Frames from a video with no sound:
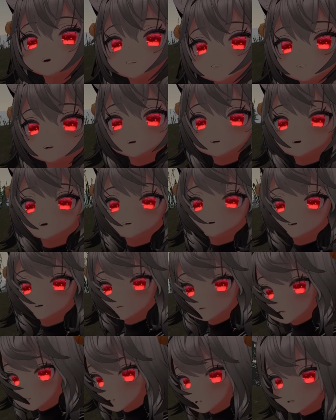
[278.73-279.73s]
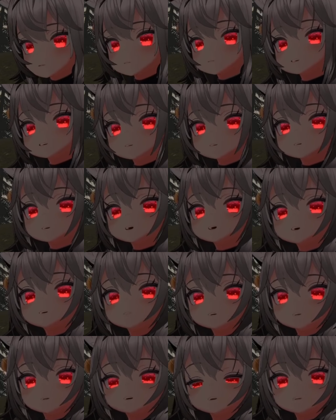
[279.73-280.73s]
shit! We got another! Dude, I'm
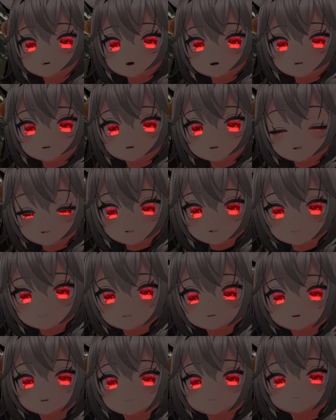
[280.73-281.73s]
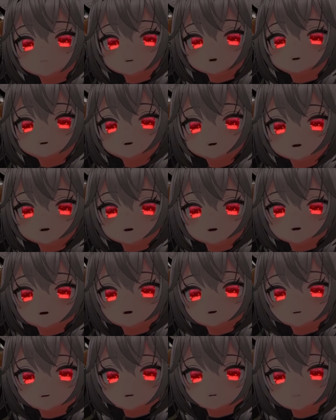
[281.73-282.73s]
fucking crazy! Come
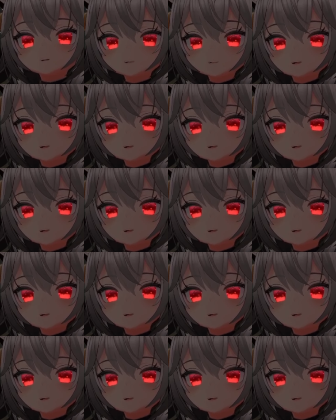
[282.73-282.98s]
on, baby!